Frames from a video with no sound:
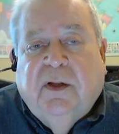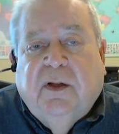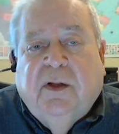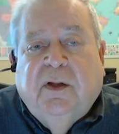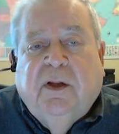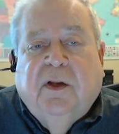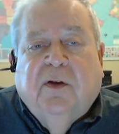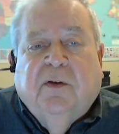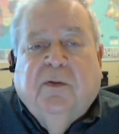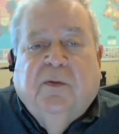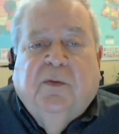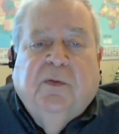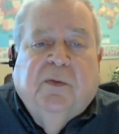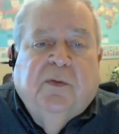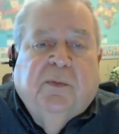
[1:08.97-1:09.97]
you
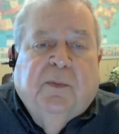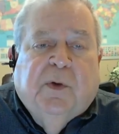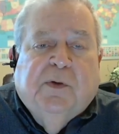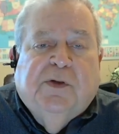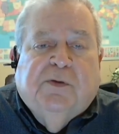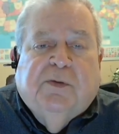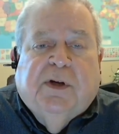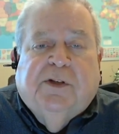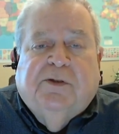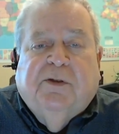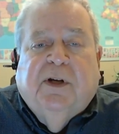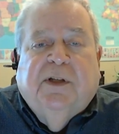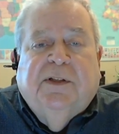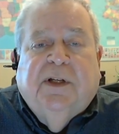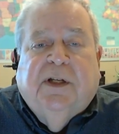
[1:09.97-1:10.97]
know, most
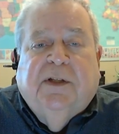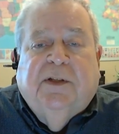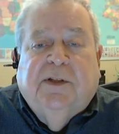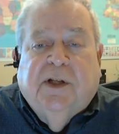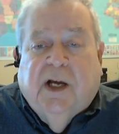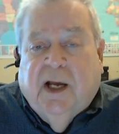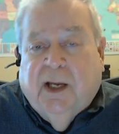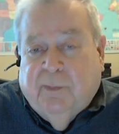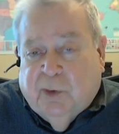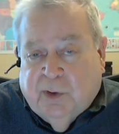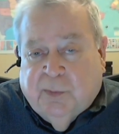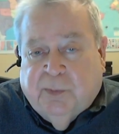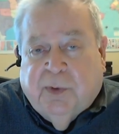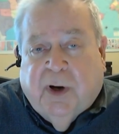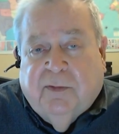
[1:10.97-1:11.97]
restaurants at the time, or
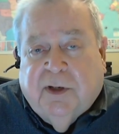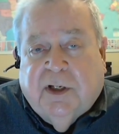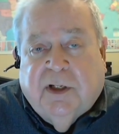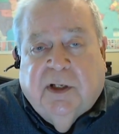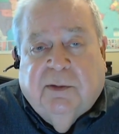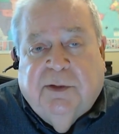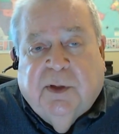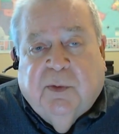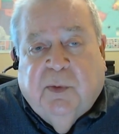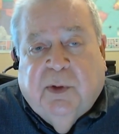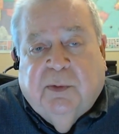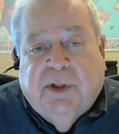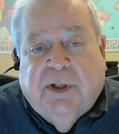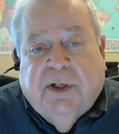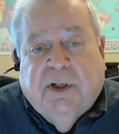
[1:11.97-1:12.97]
the private clubs that we
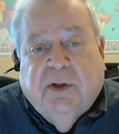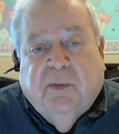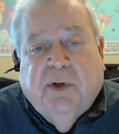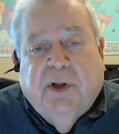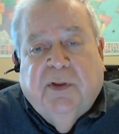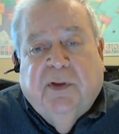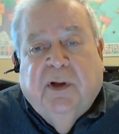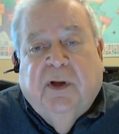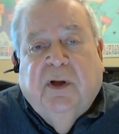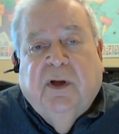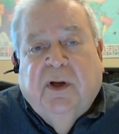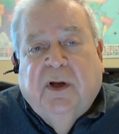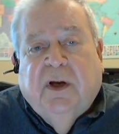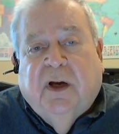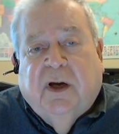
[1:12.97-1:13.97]
were dealing with,
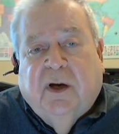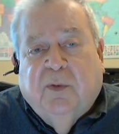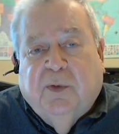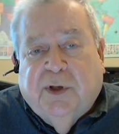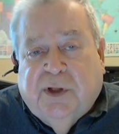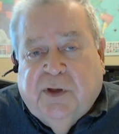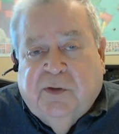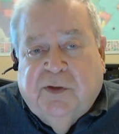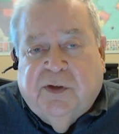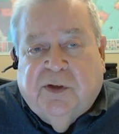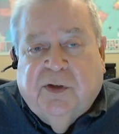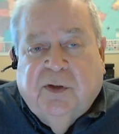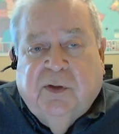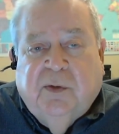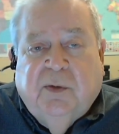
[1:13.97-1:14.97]
were used
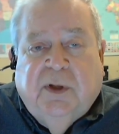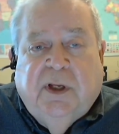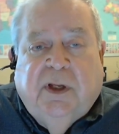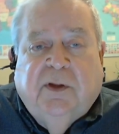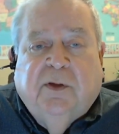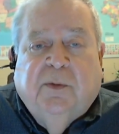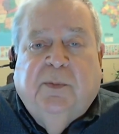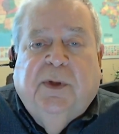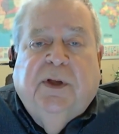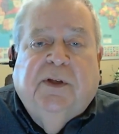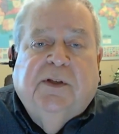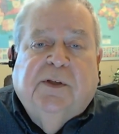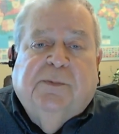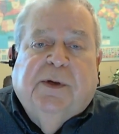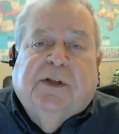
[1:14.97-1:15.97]
to either
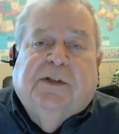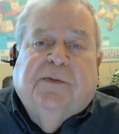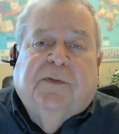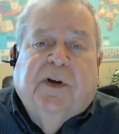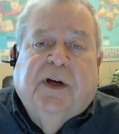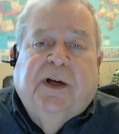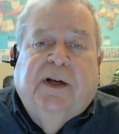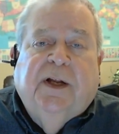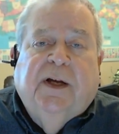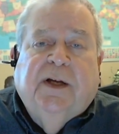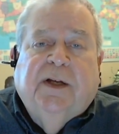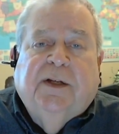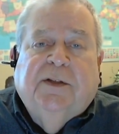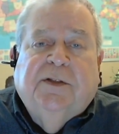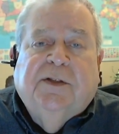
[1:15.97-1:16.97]
being specified
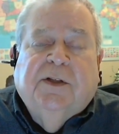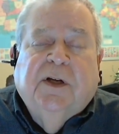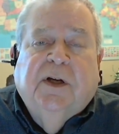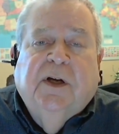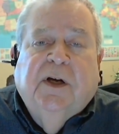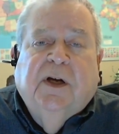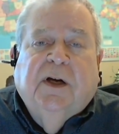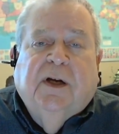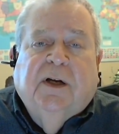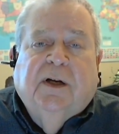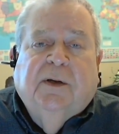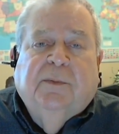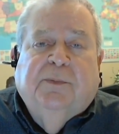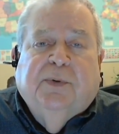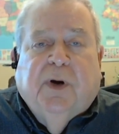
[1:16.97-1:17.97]
as
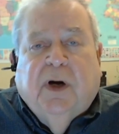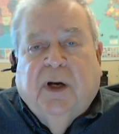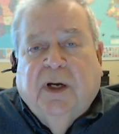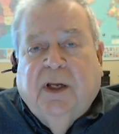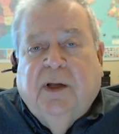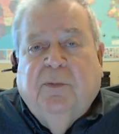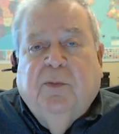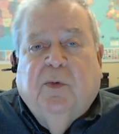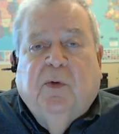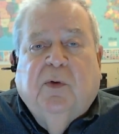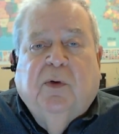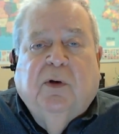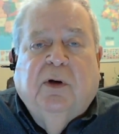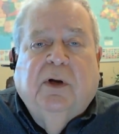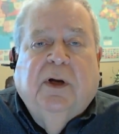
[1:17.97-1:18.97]
prime
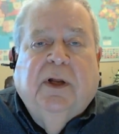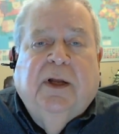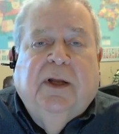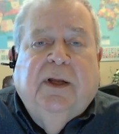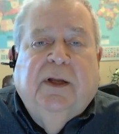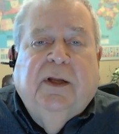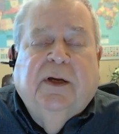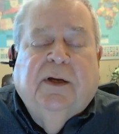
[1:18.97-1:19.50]
or a